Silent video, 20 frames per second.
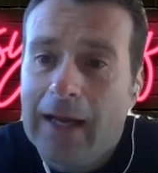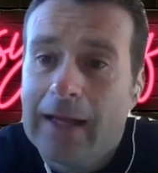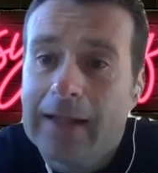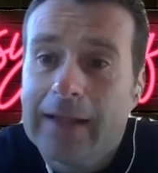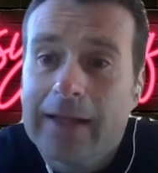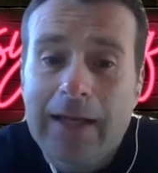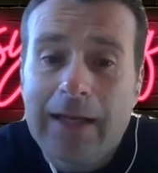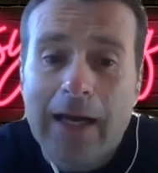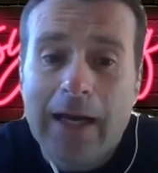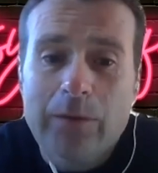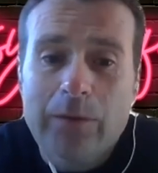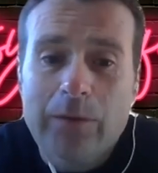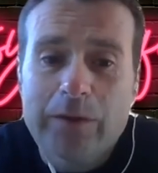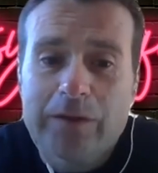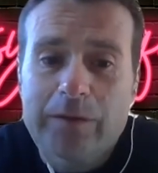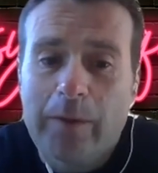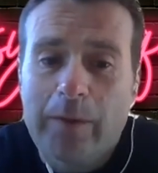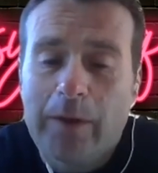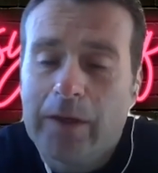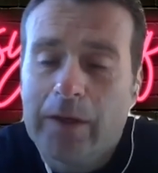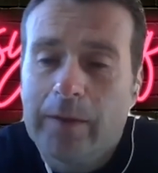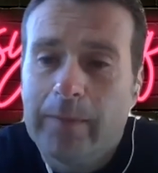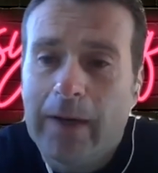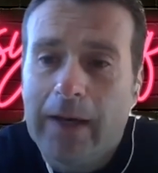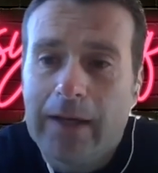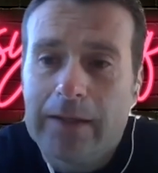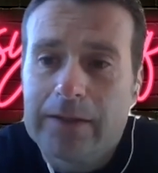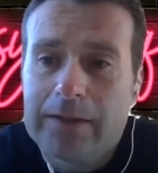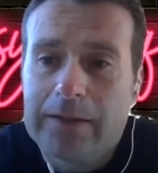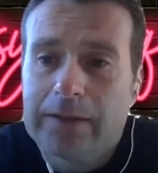And then, like we just spoke
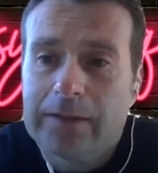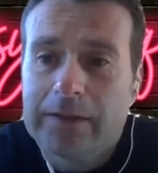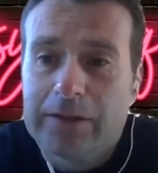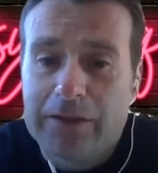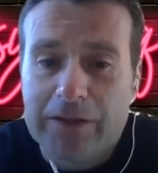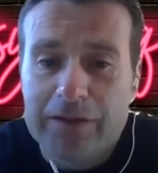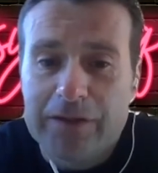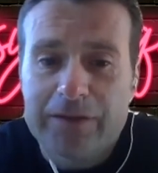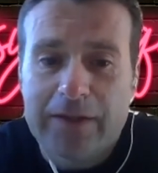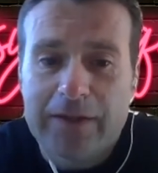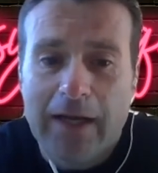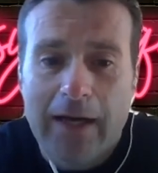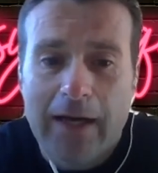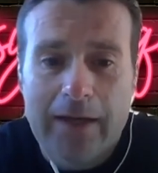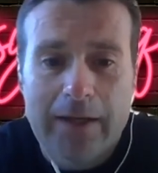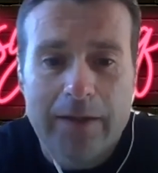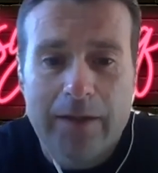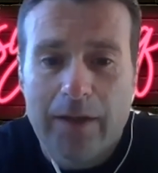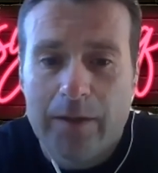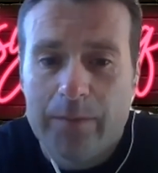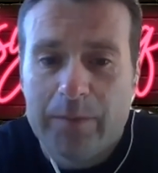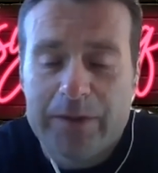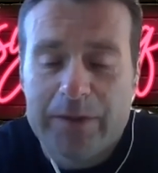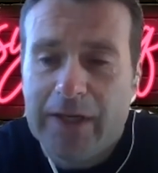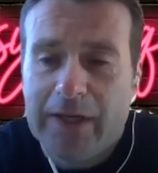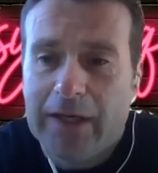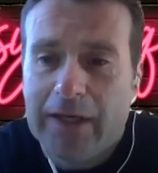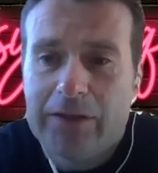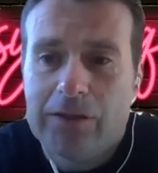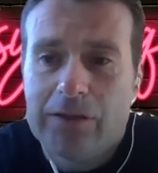about just now, it
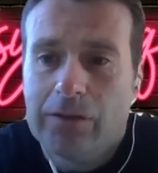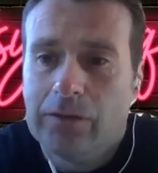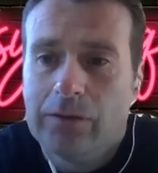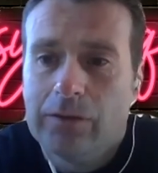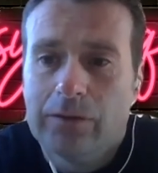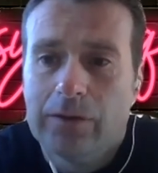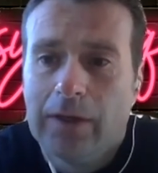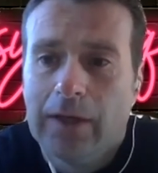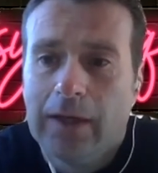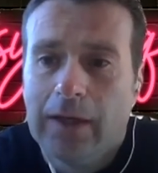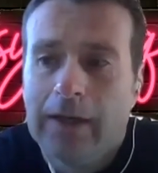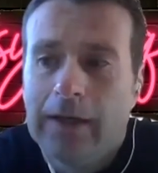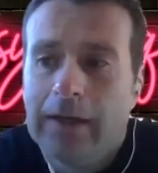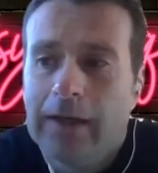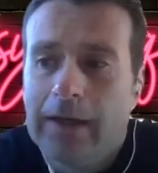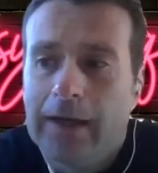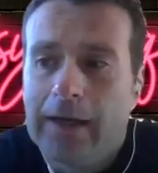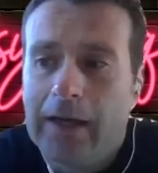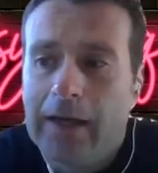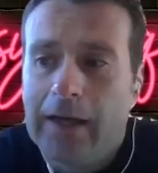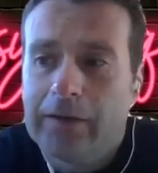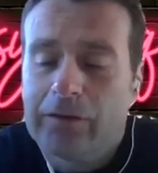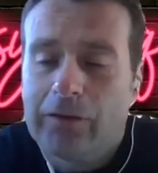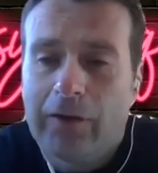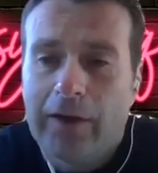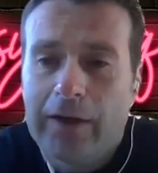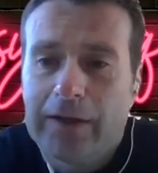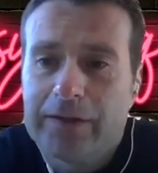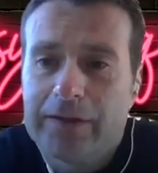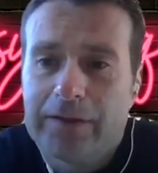protects you against
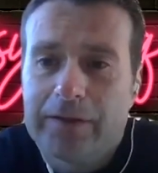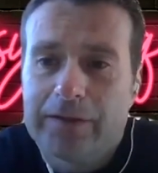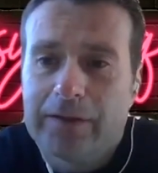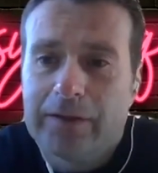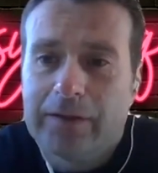creditors.